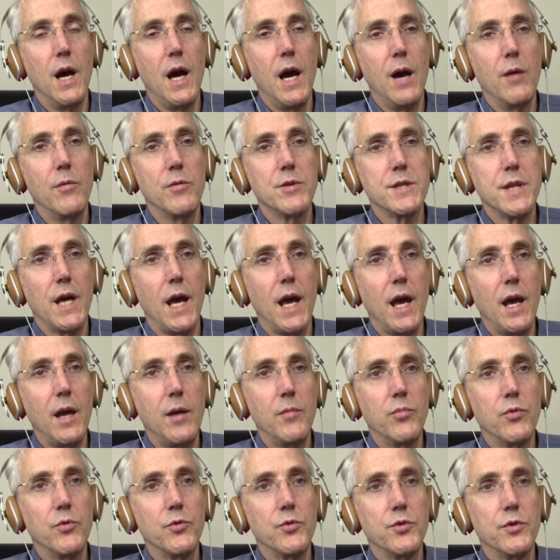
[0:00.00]
I was
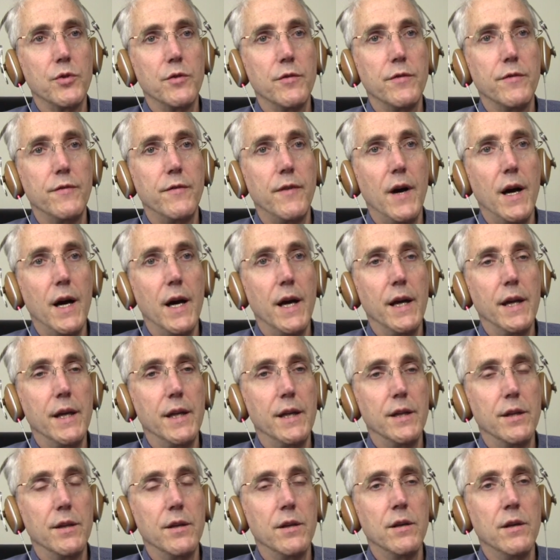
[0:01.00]
able to
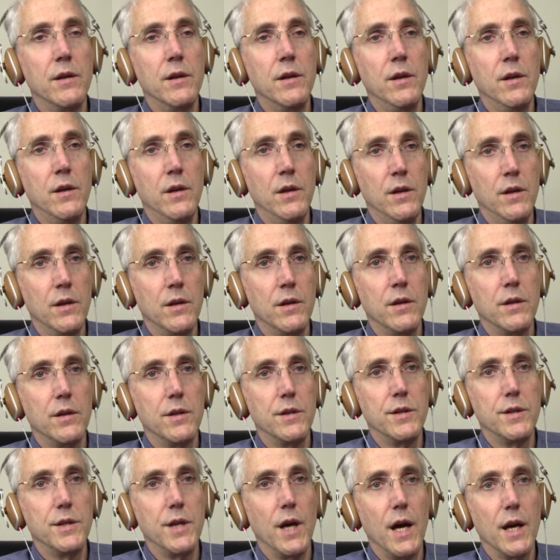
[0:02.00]
find
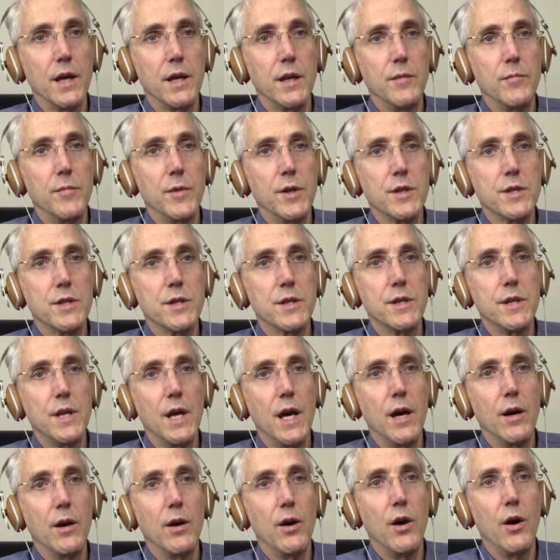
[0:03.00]
documents
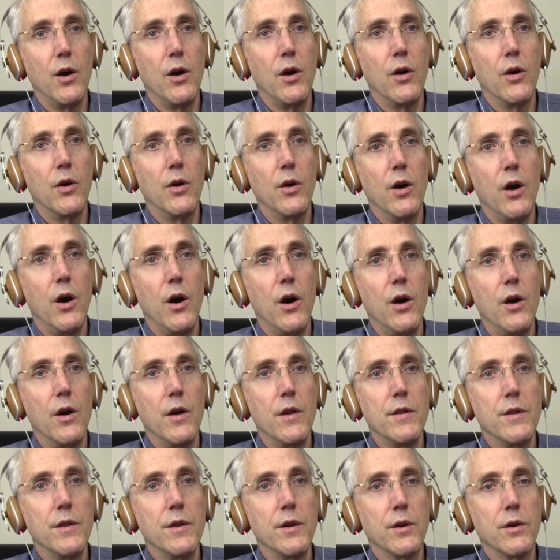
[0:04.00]
that are
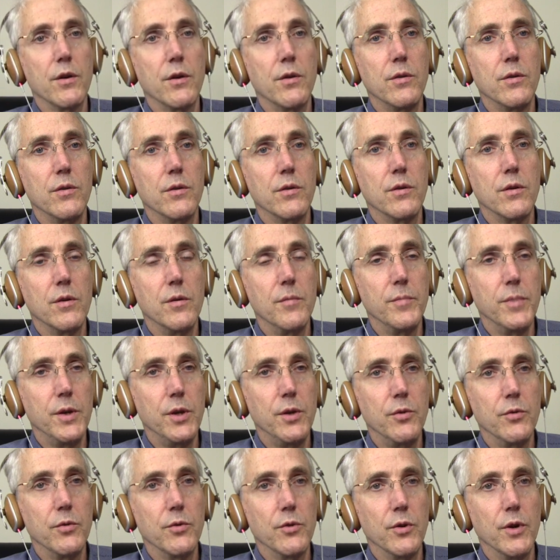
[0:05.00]
on the
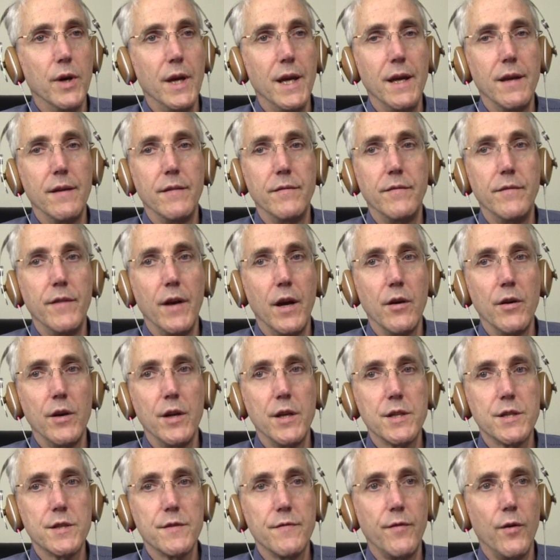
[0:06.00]
computer in
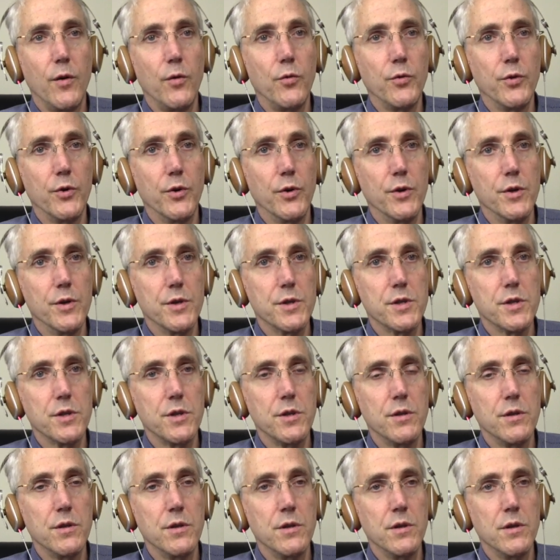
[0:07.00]
various folders
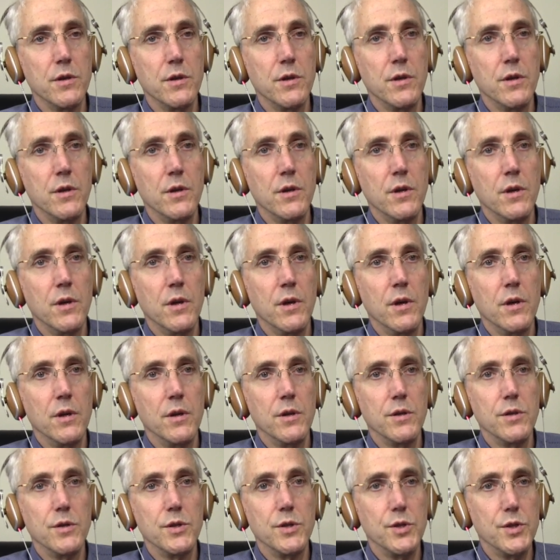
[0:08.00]

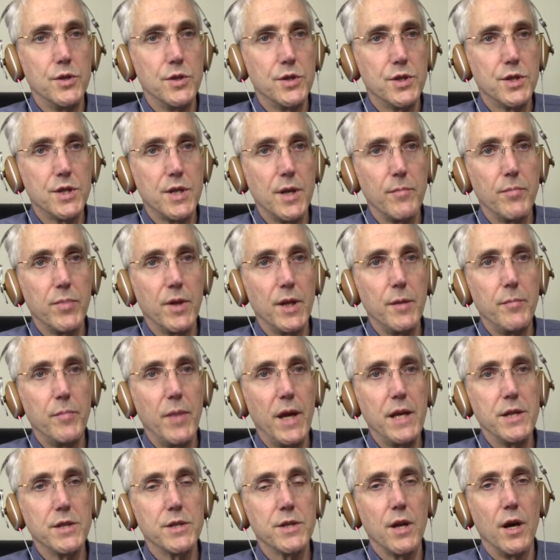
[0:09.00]
simply
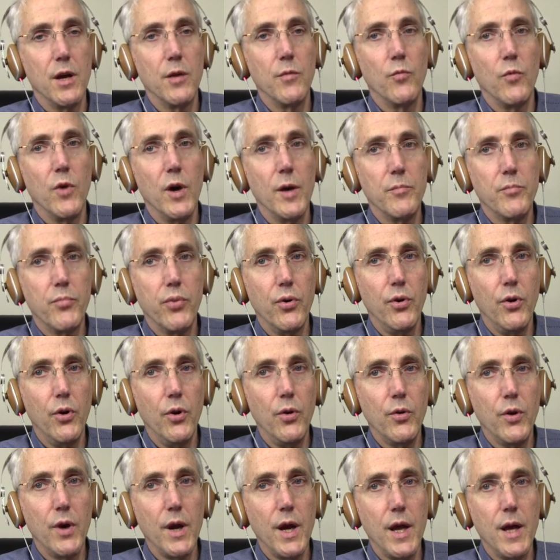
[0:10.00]
based on what
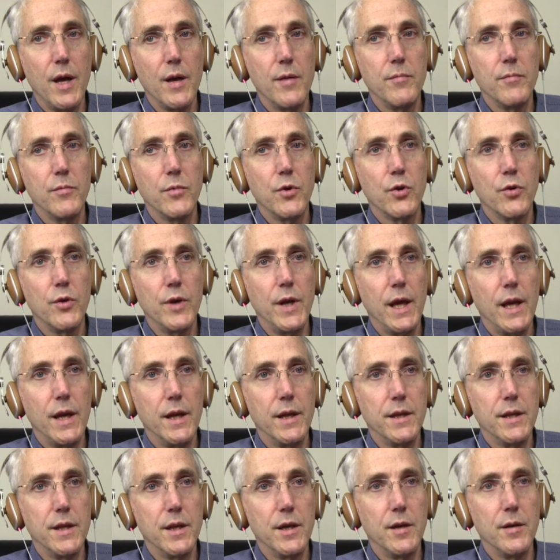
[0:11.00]
program
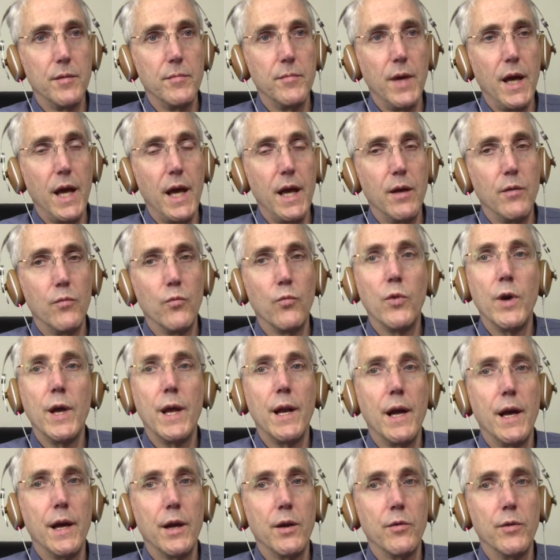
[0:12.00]
created them and
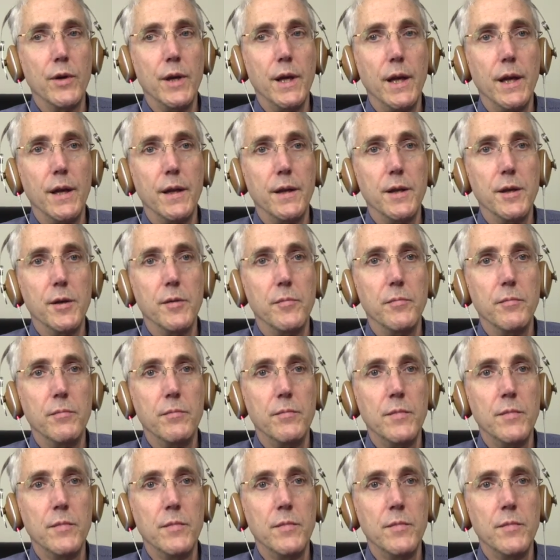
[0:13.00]
when I created them.